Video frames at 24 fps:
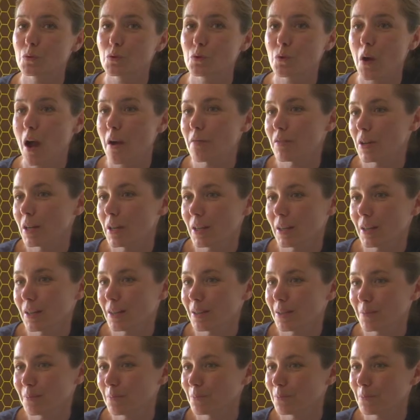
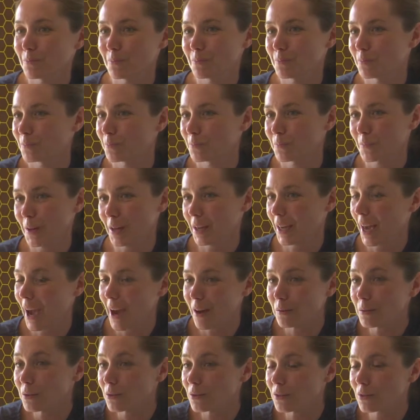traveling
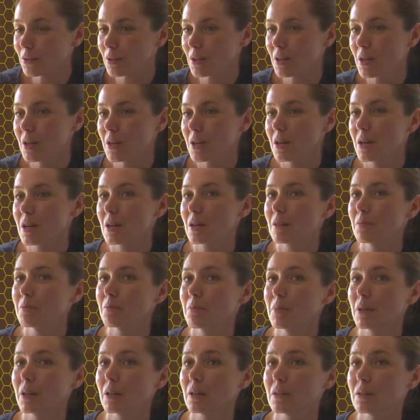accounts,
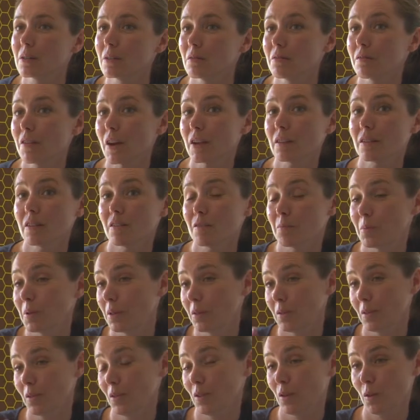because in fact they've
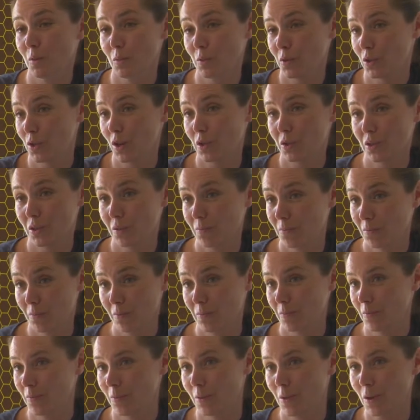been, you know, shot
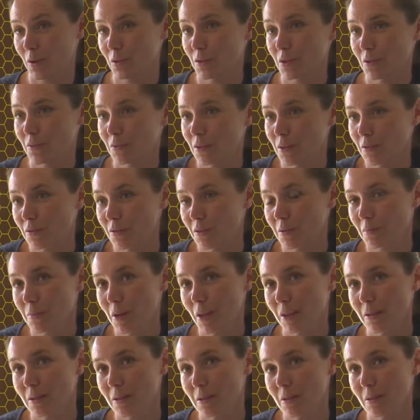in lots of different
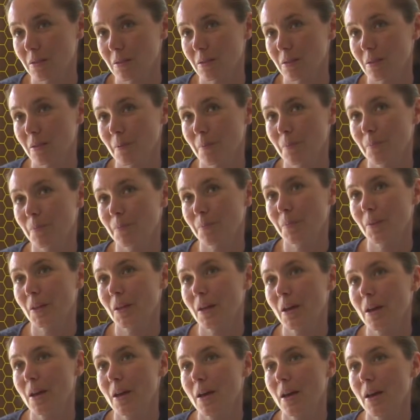places.
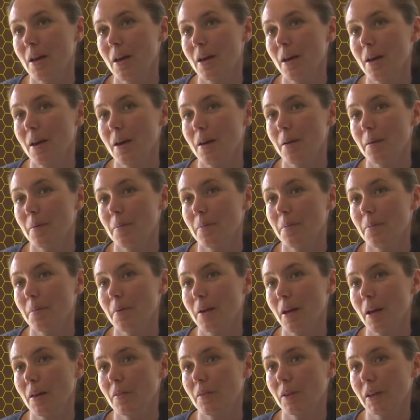
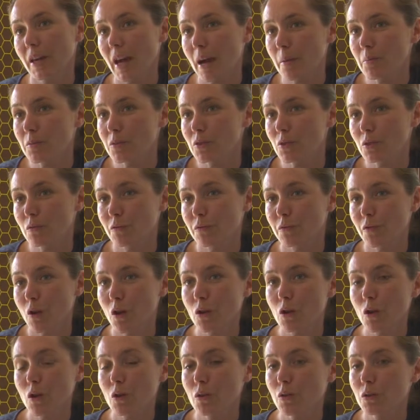Um, and the camera
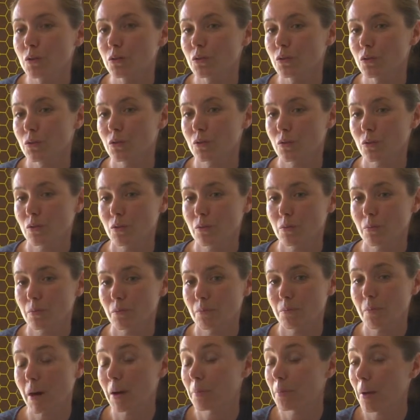follows
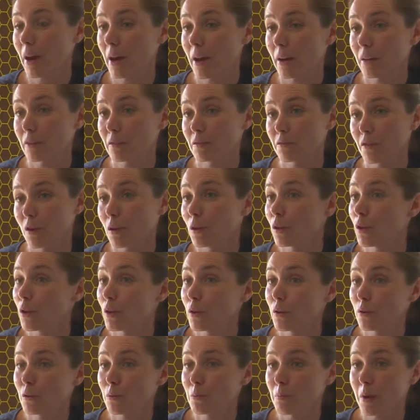my path,
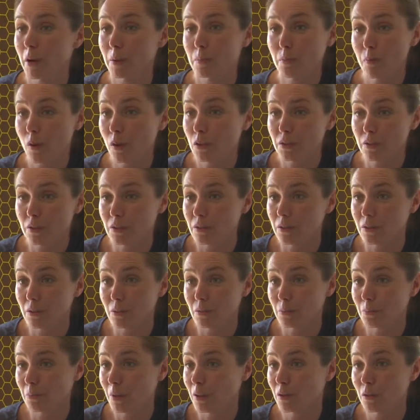follow my
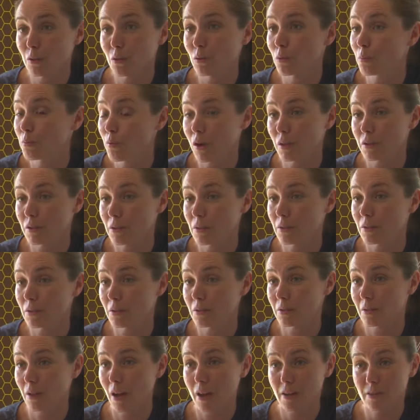process, my thought
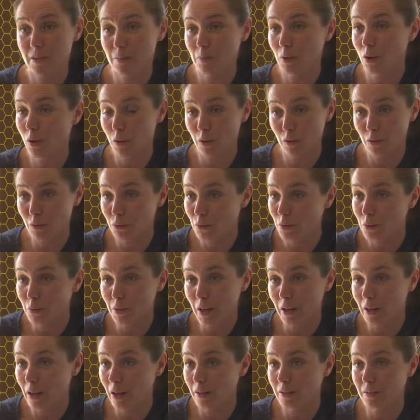process as I'm going through
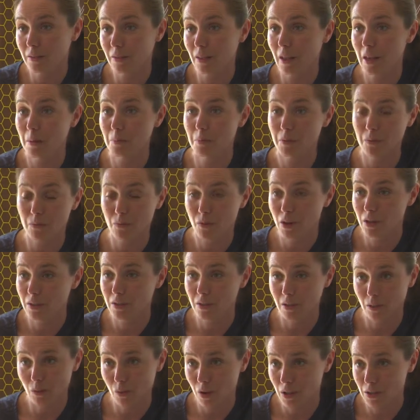that landscape and
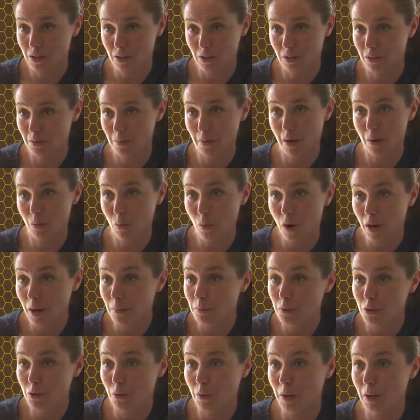raising questions about what
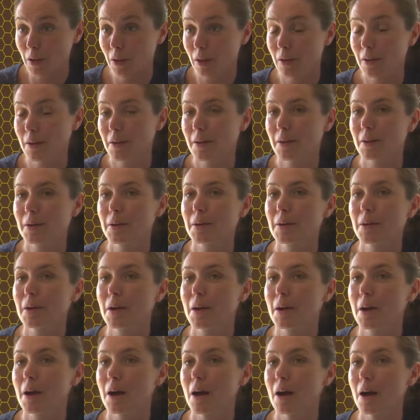I'm doing.
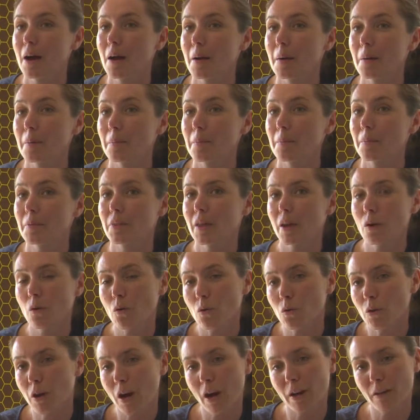Um, they
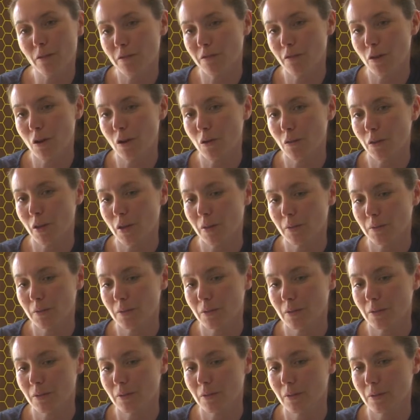all kind of follow
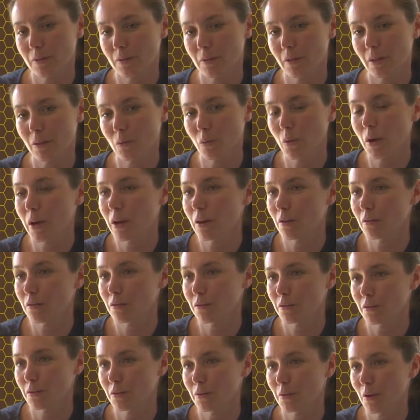that, that way
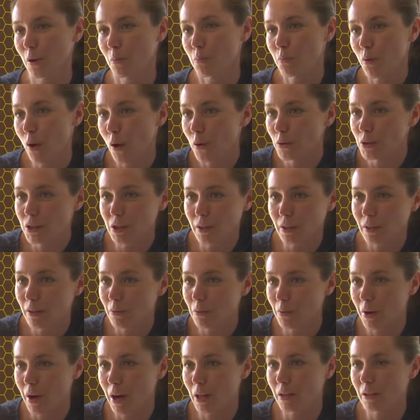of approaching
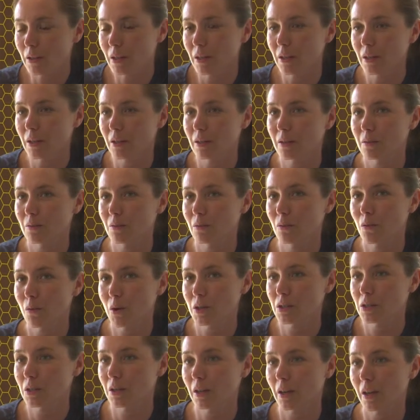a reality and
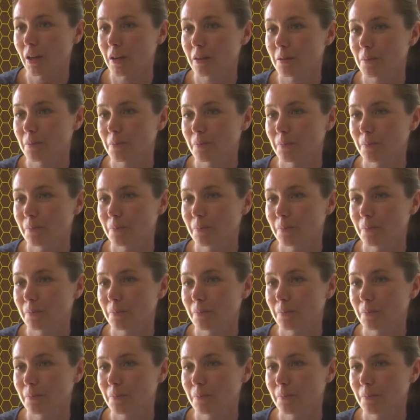questioning it.